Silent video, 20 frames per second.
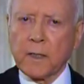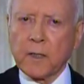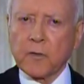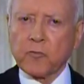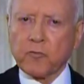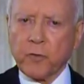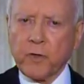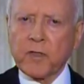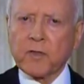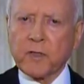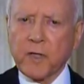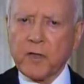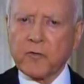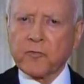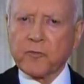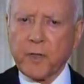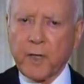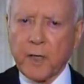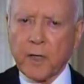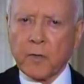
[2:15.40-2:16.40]
treat
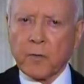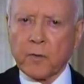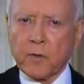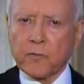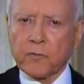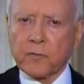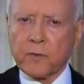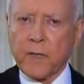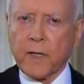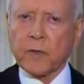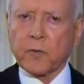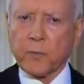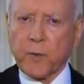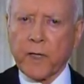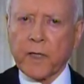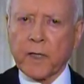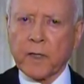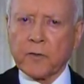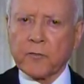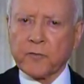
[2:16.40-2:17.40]
these terrorists like
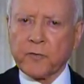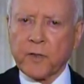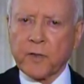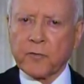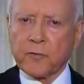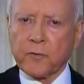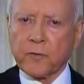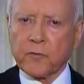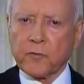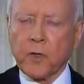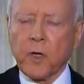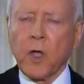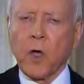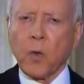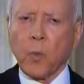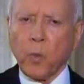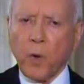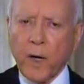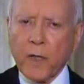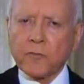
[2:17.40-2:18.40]
regular citizens?
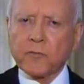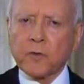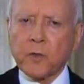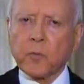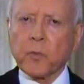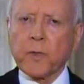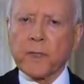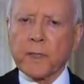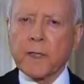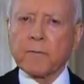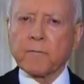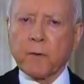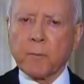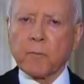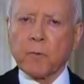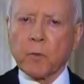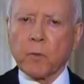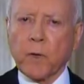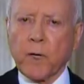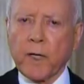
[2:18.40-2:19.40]
Why should we give
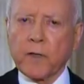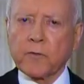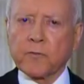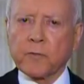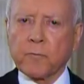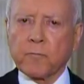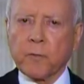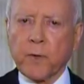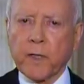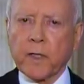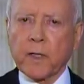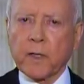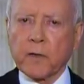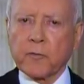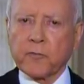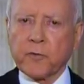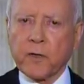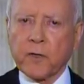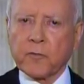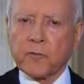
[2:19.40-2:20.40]
them the rights of
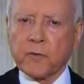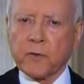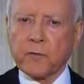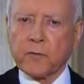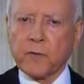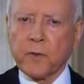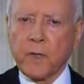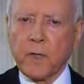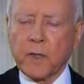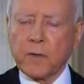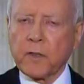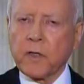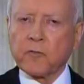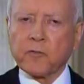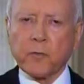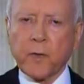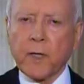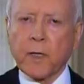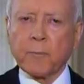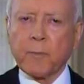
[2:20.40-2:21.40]
regular citizens?
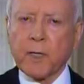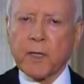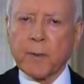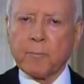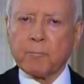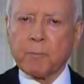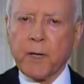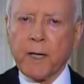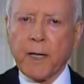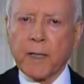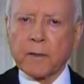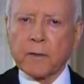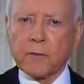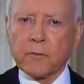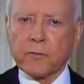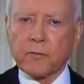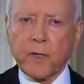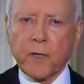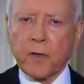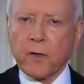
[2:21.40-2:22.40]
These are enemy
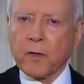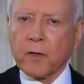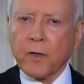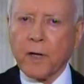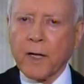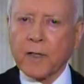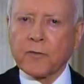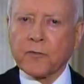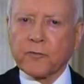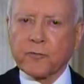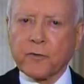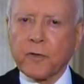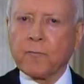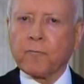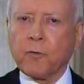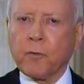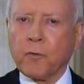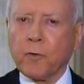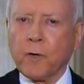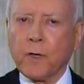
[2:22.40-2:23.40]
combatants. They are not
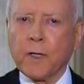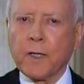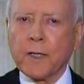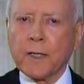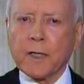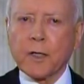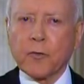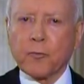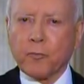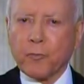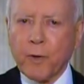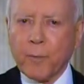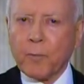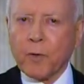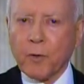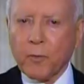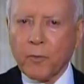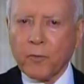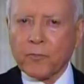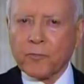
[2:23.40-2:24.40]
civil
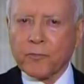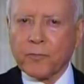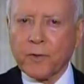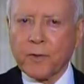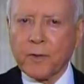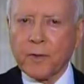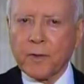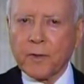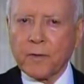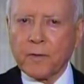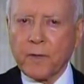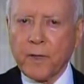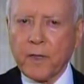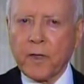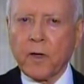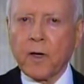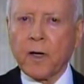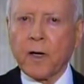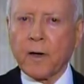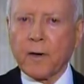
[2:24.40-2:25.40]
criminals.
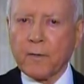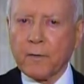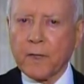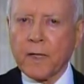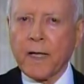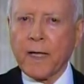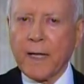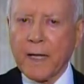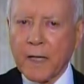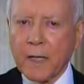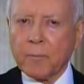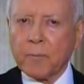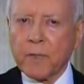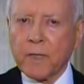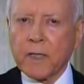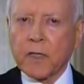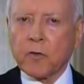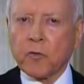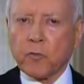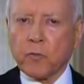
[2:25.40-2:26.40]
They are
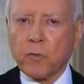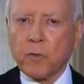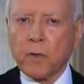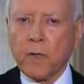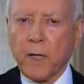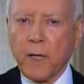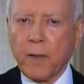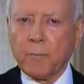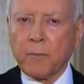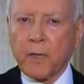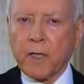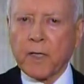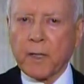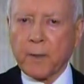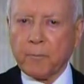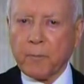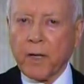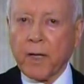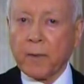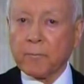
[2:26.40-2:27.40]
enemy
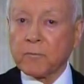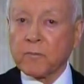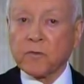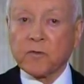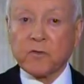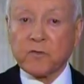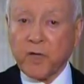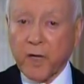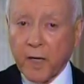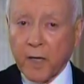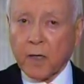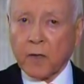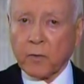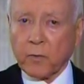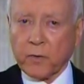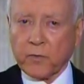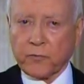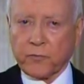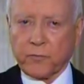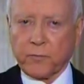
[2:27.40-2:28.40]
combatant
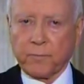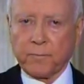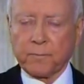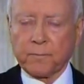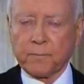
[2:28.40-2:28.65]
terrorists.